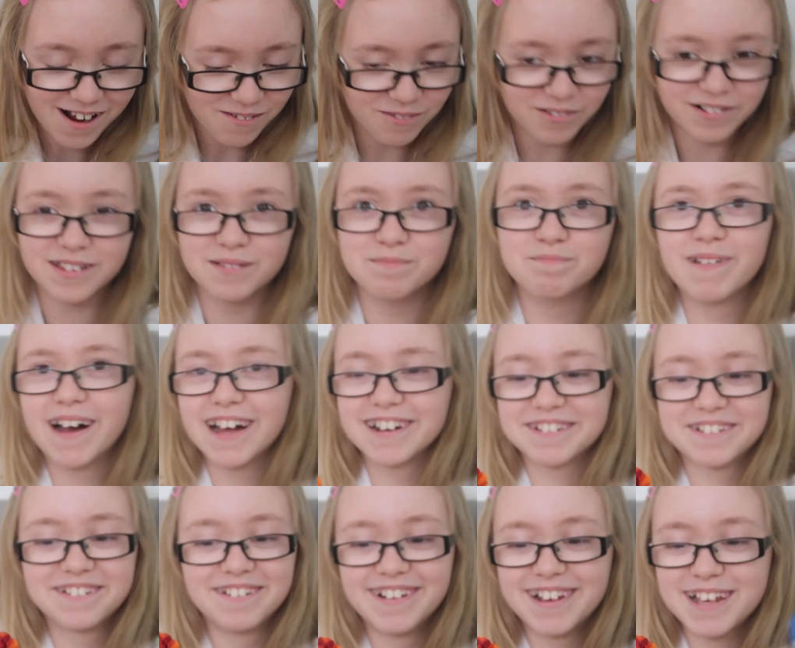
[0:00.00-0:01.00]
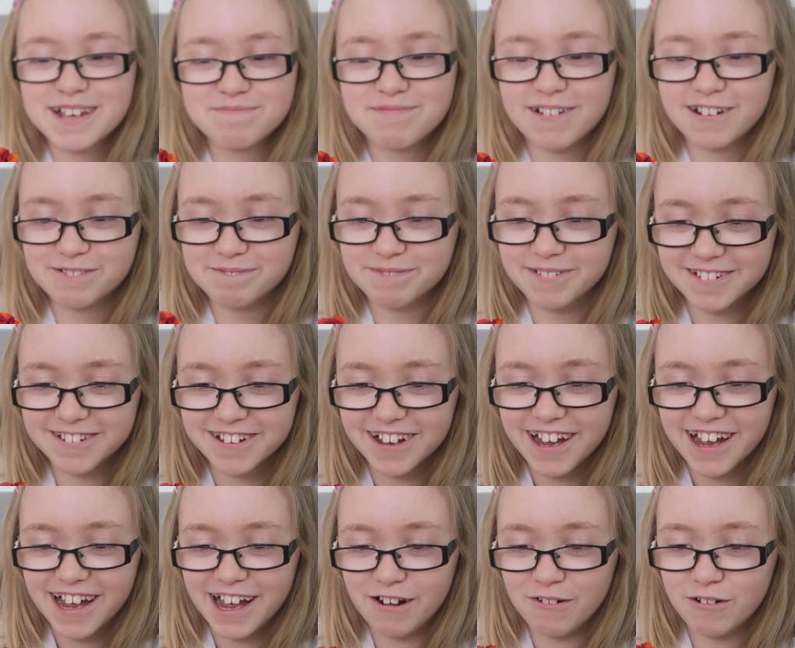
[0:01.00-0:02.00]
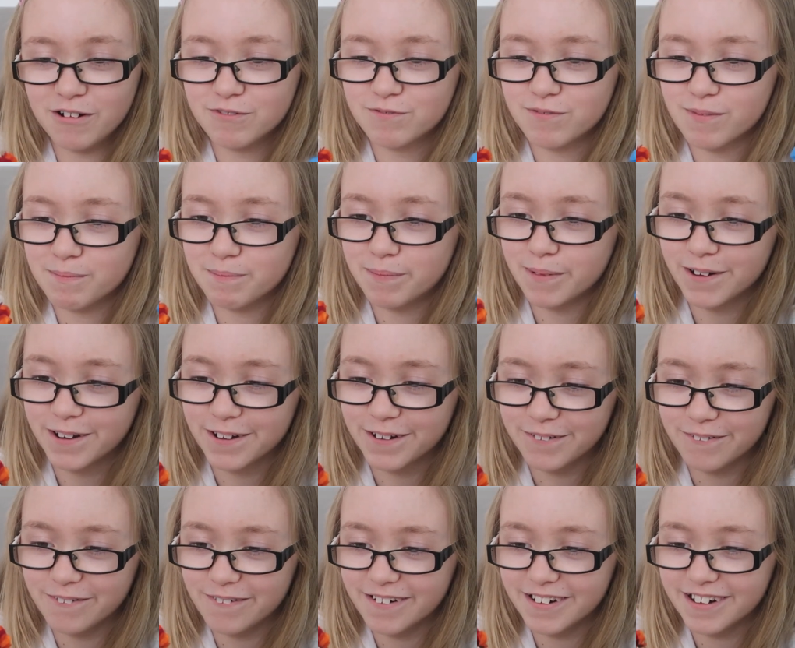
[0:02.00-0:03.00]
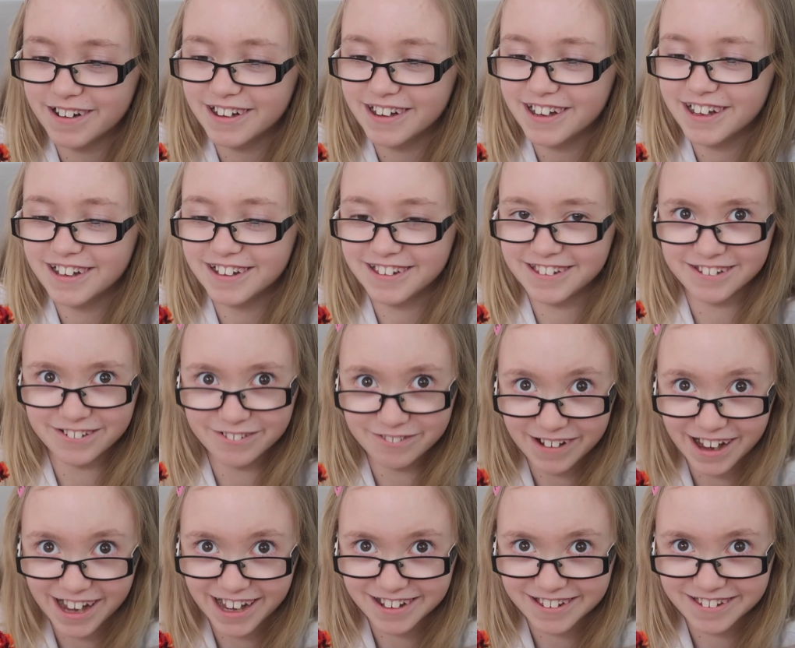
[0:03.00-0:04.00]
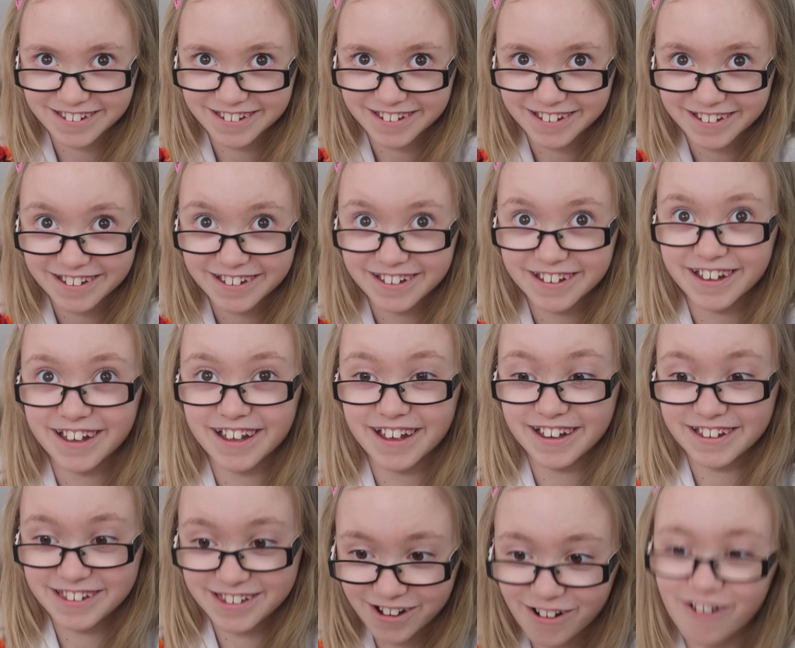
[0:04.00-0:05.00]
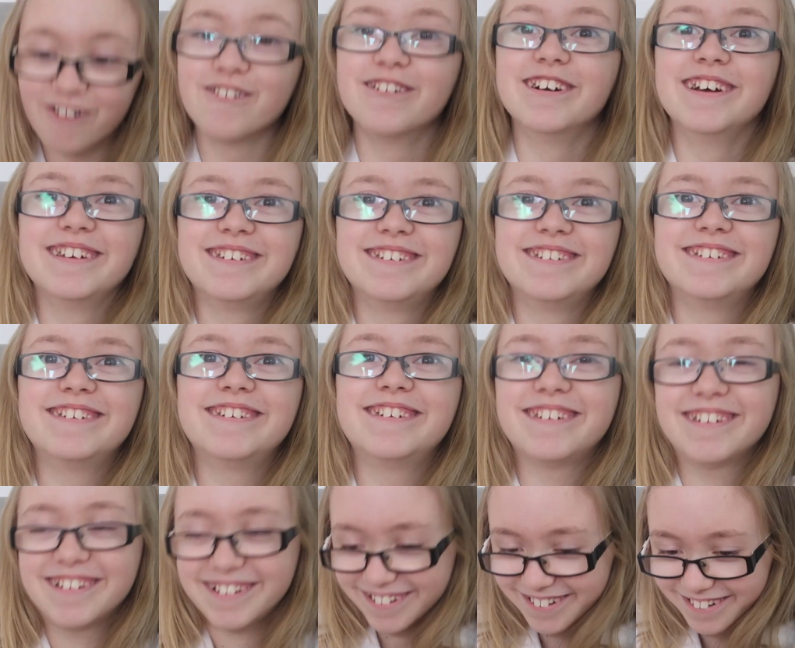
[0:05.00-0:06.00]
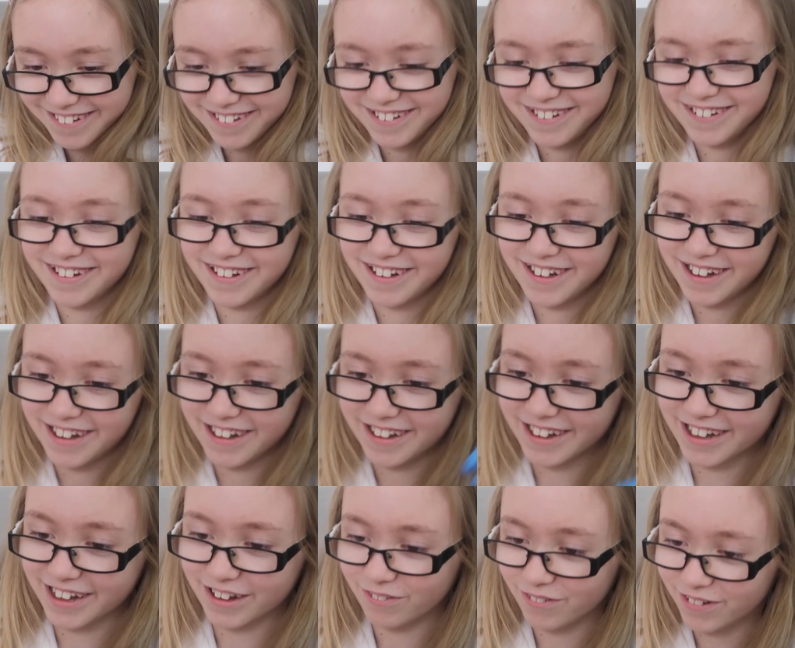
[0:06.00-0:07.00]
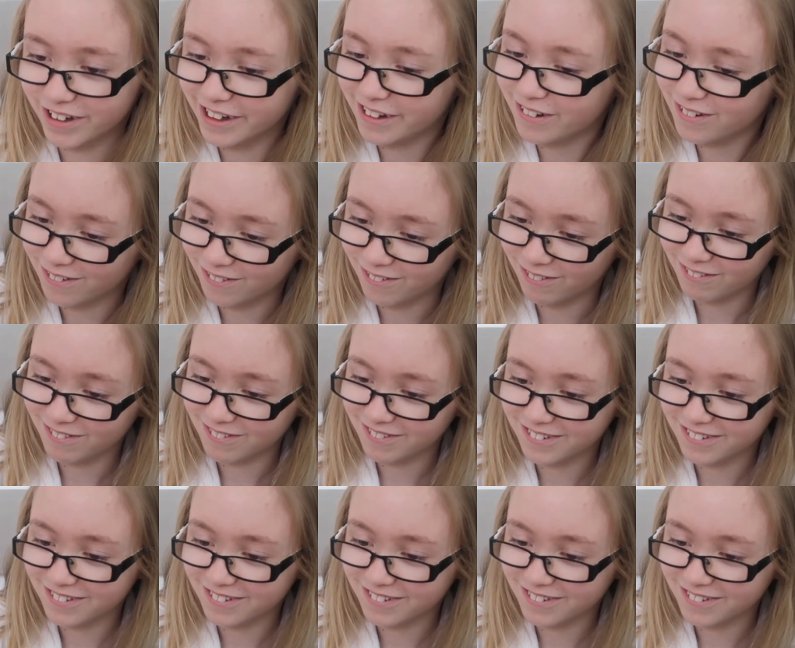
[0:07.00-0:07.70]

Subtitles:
What a magical experiment. It went from blue to red to orange. This is really cool.